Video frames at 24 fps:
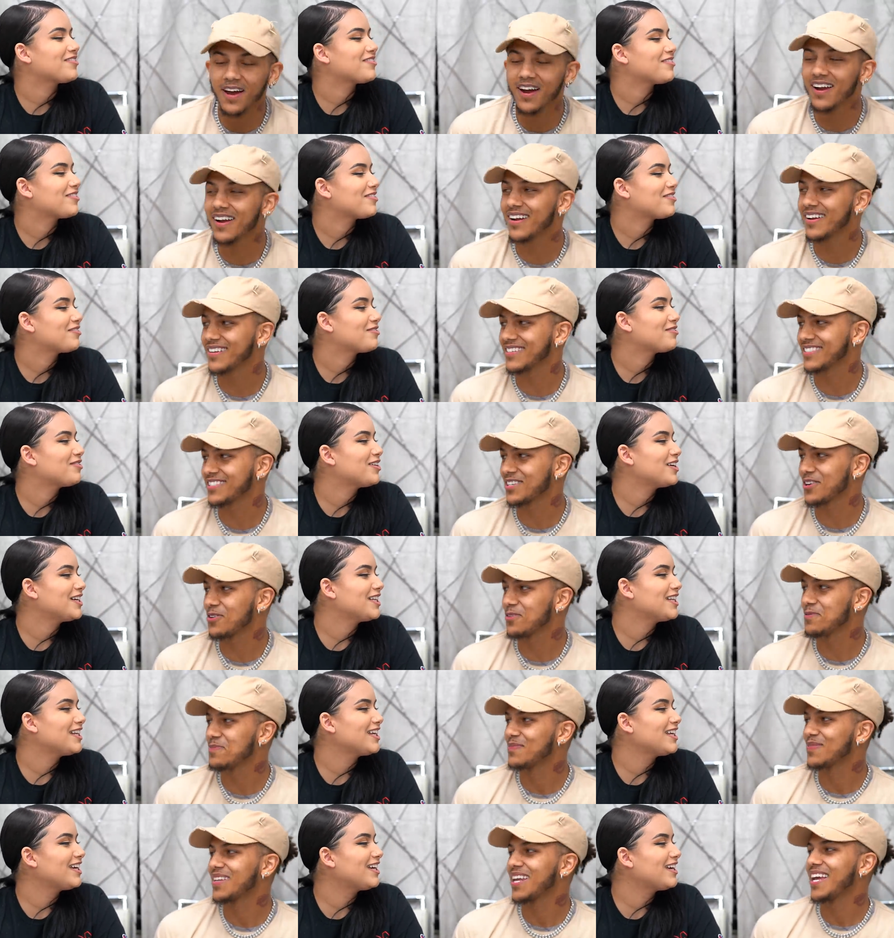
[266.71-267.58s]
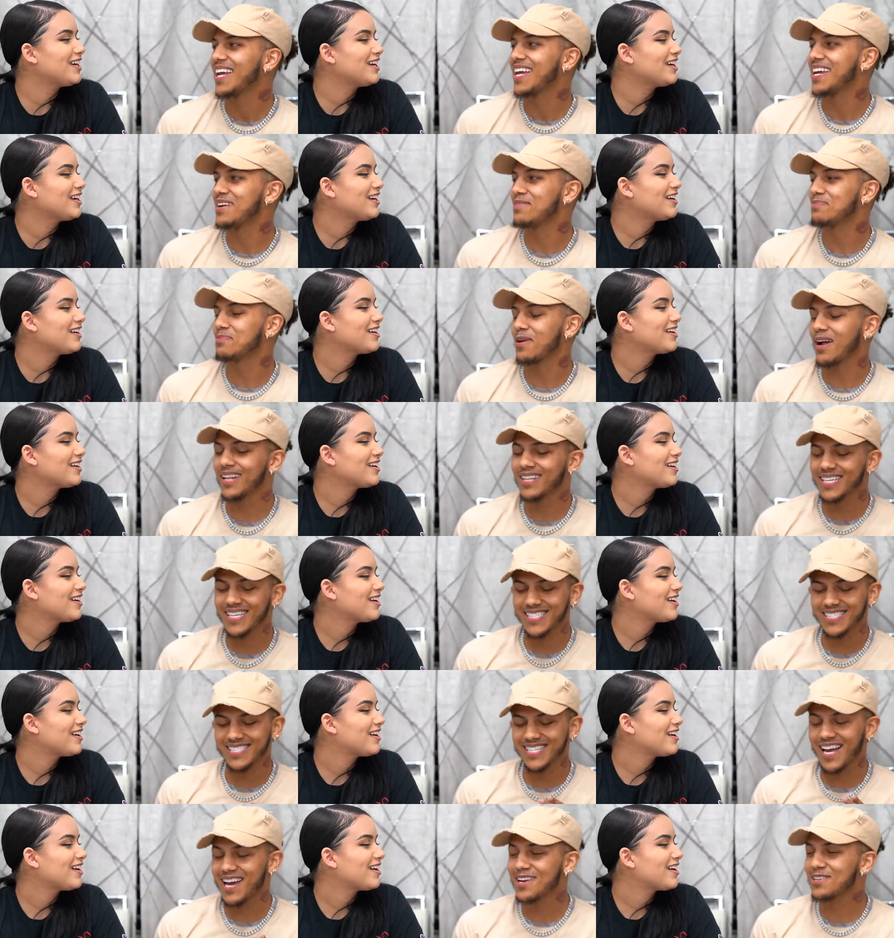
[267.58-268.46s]
Speaker 1: Alright, so really? it
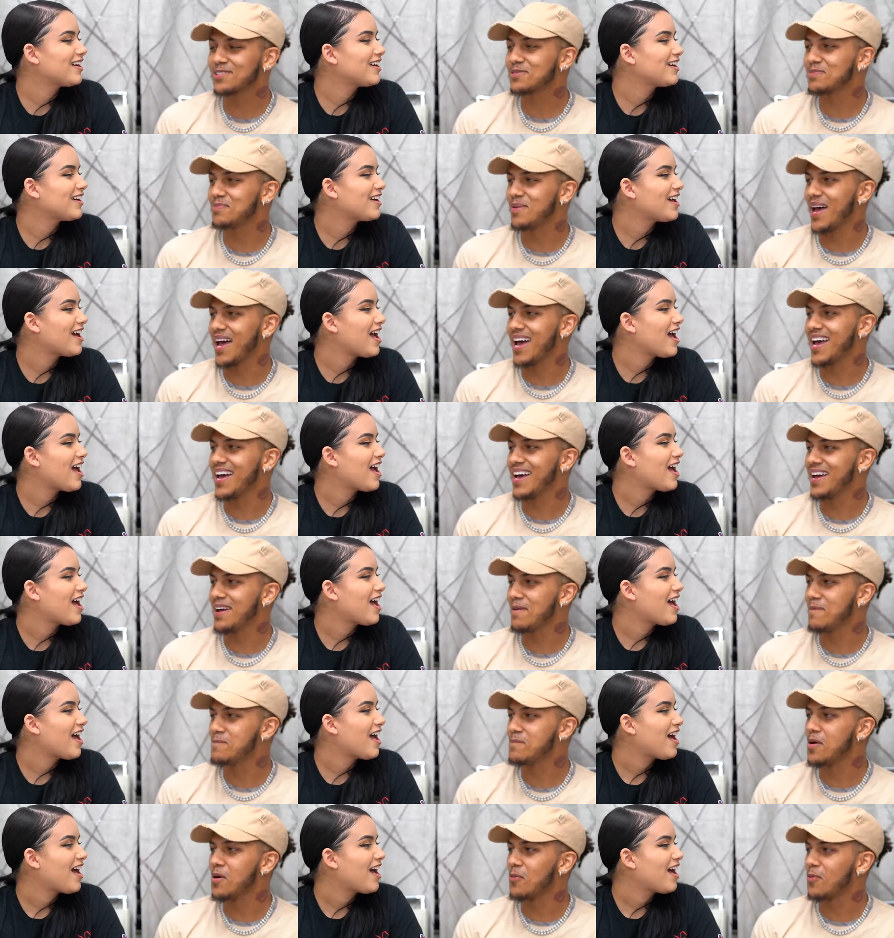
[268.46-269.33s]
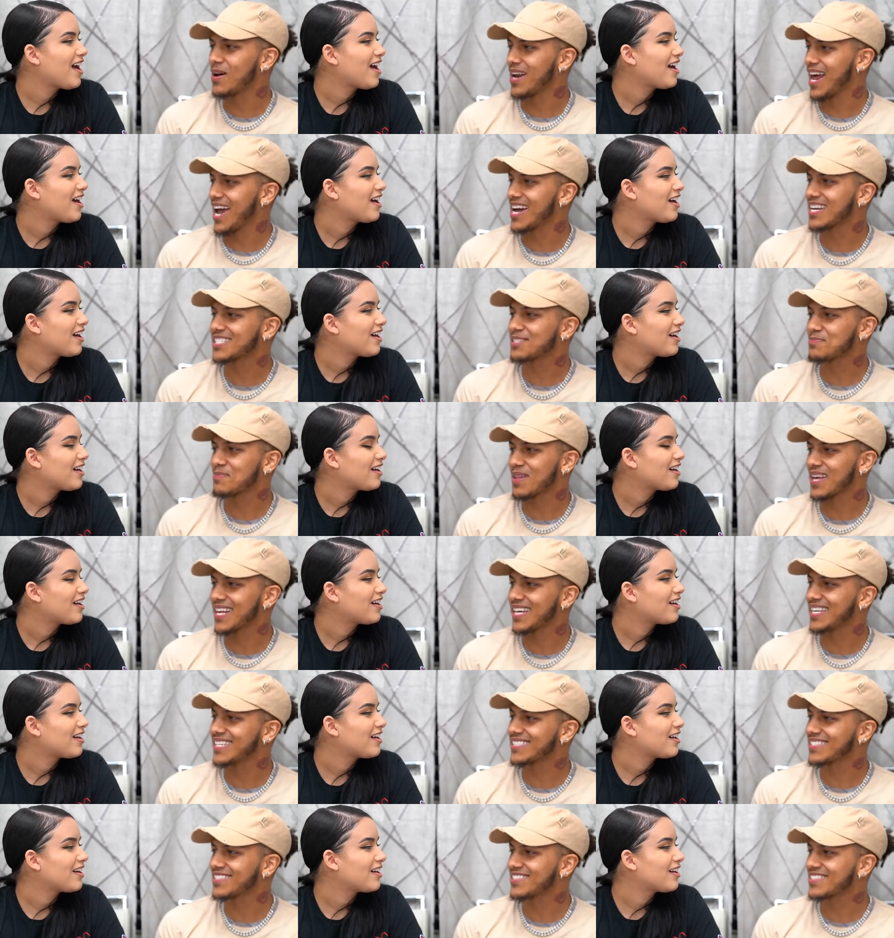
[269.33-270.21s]
probably it sounds bad, but when I
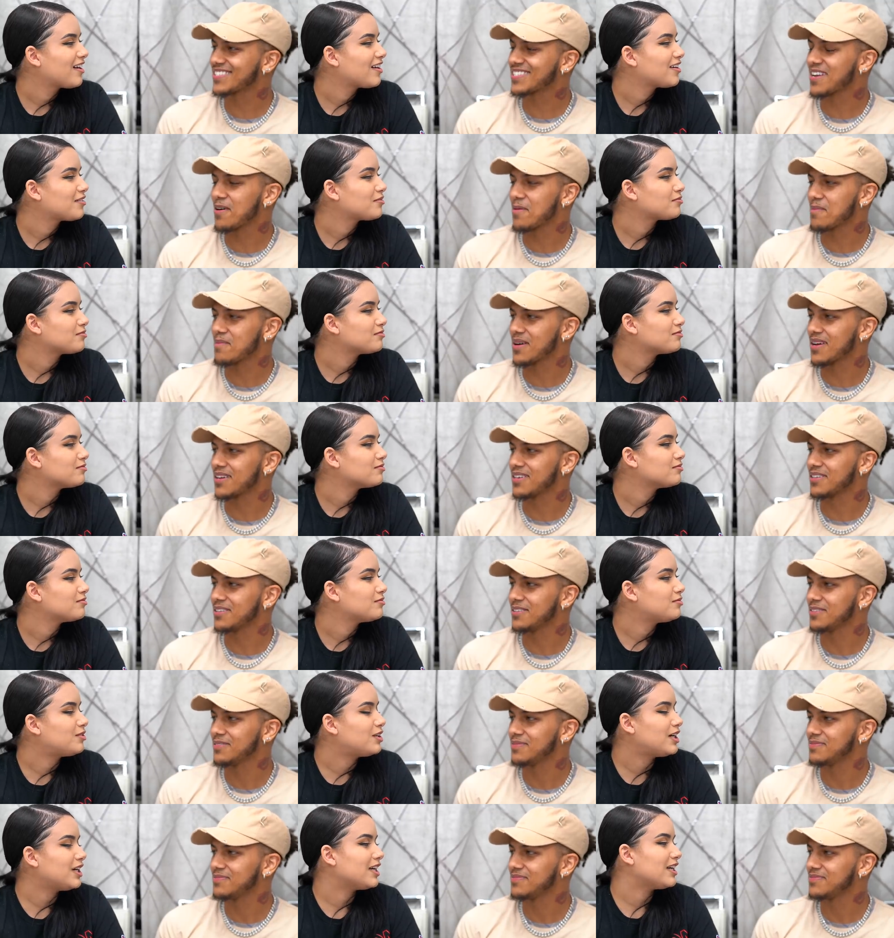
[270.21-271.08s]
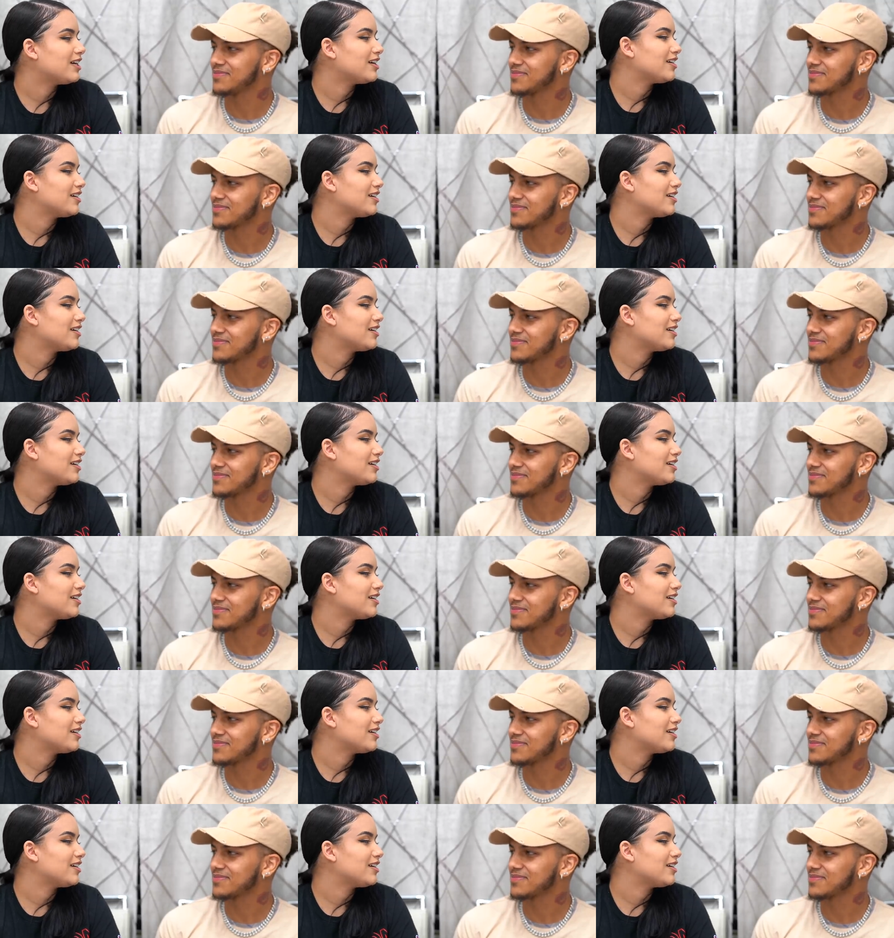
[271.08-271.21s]
explain it's gonna sound better. What?